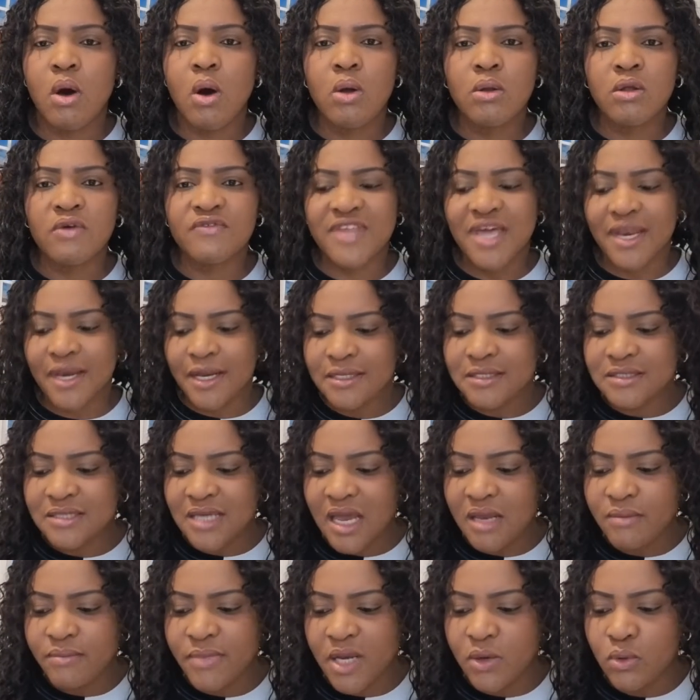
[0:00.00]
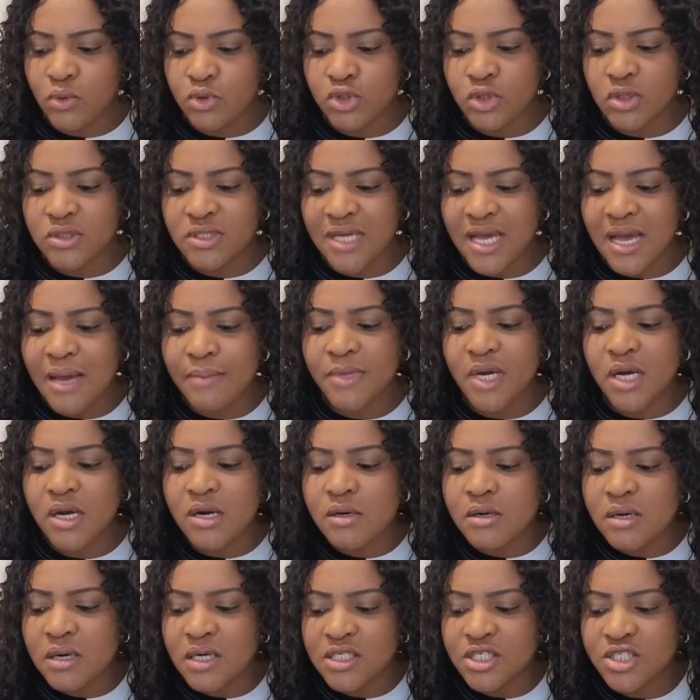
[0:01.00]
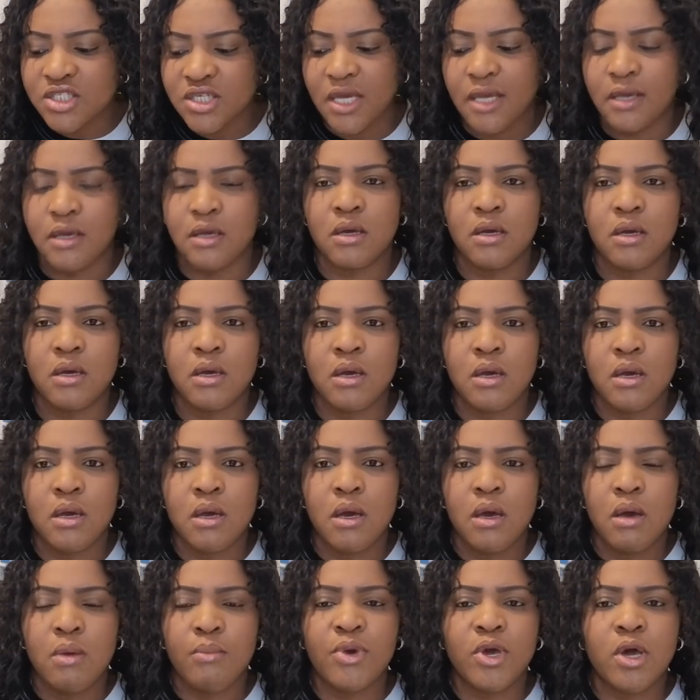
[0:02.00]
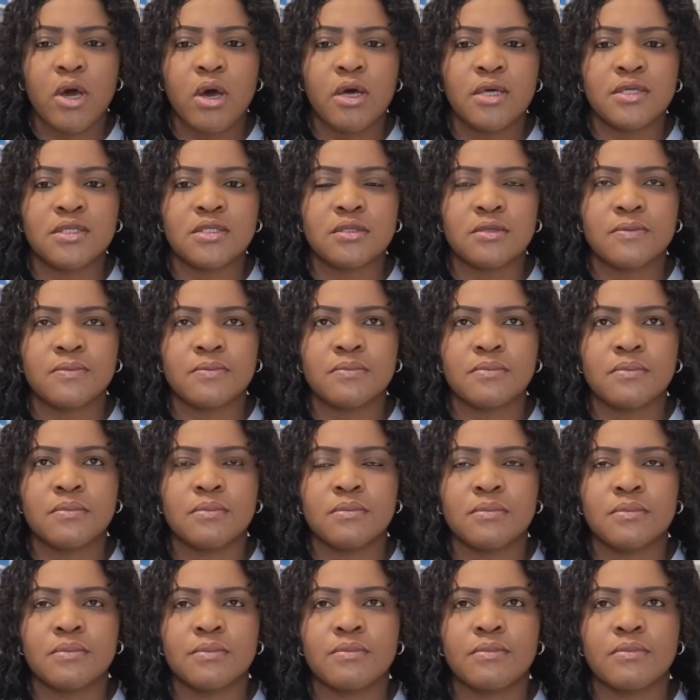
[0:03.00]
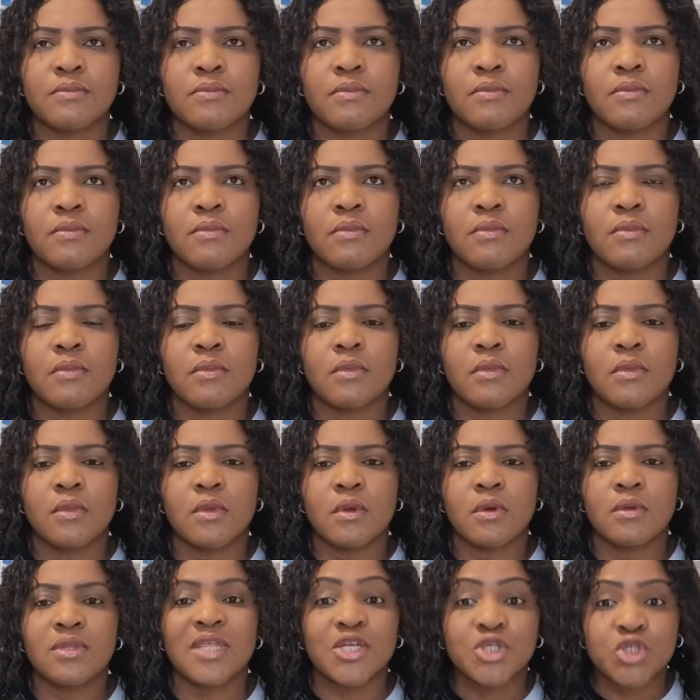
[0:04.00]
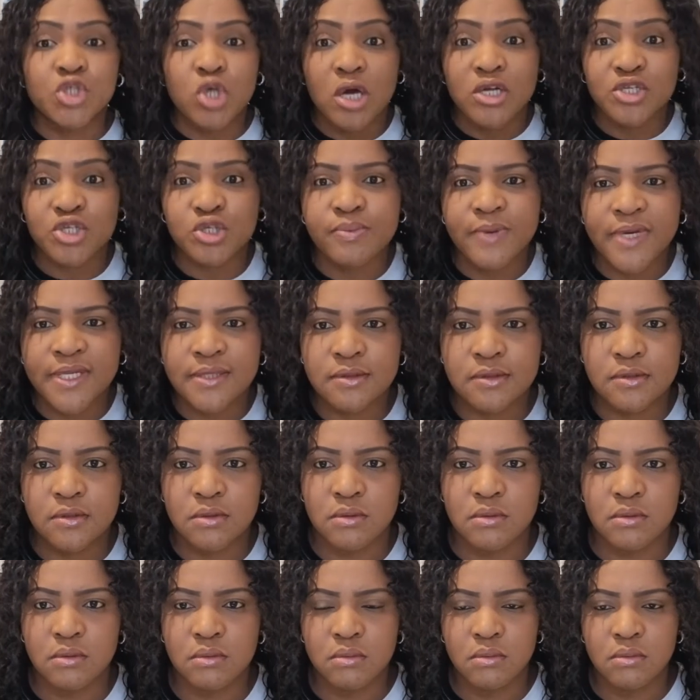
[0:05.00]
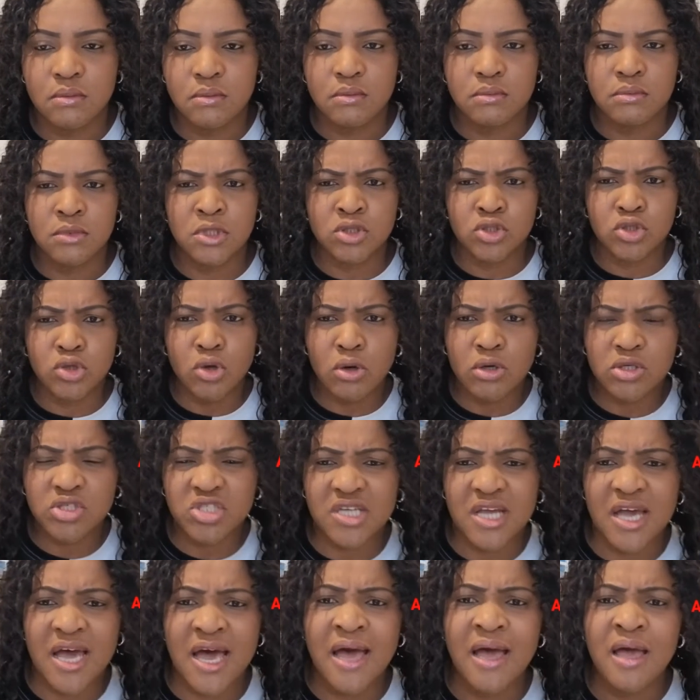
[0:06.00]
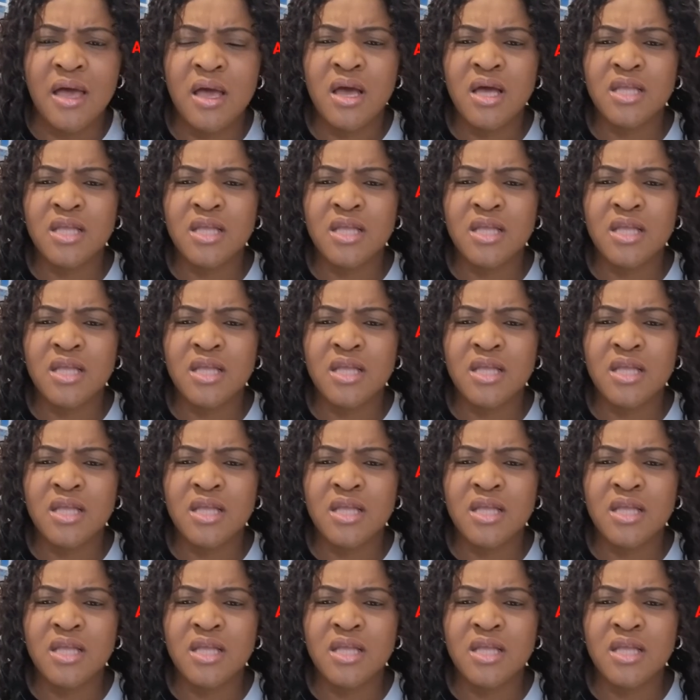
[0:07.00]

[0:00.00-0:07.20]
All of that excitement would just come crushing because the judgment, the torture.